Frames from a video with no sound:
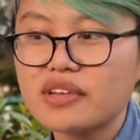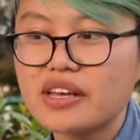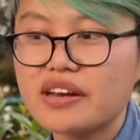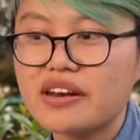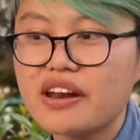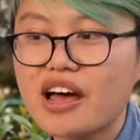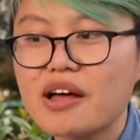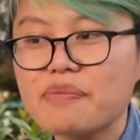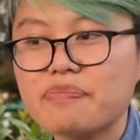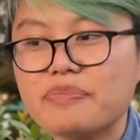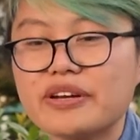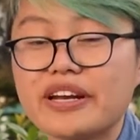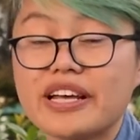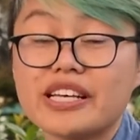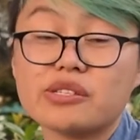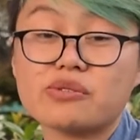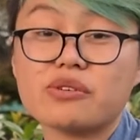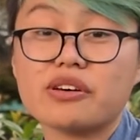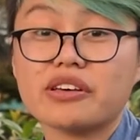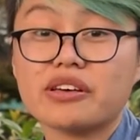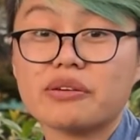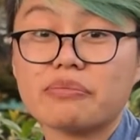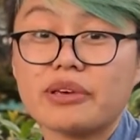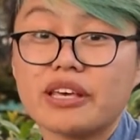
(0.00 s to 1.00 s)
not been
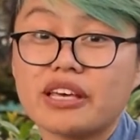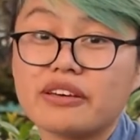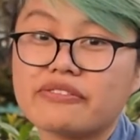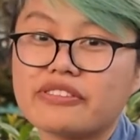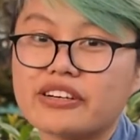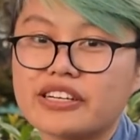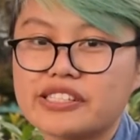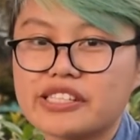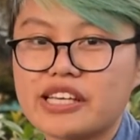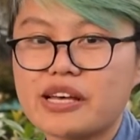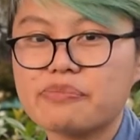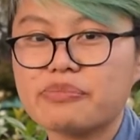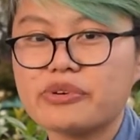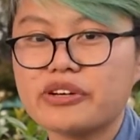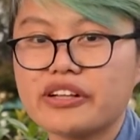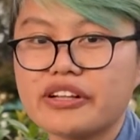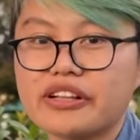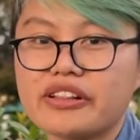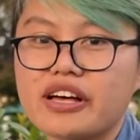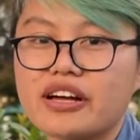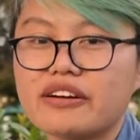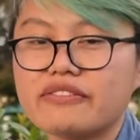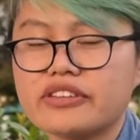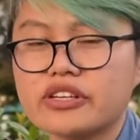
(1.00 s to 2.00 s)
as welcoming. For example,
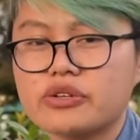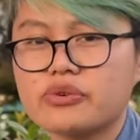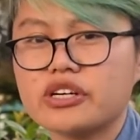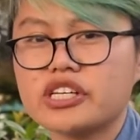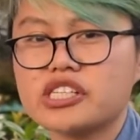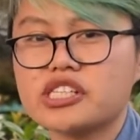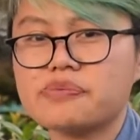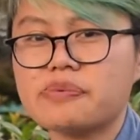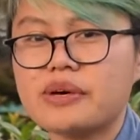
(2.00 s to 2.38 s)
a lot of the queer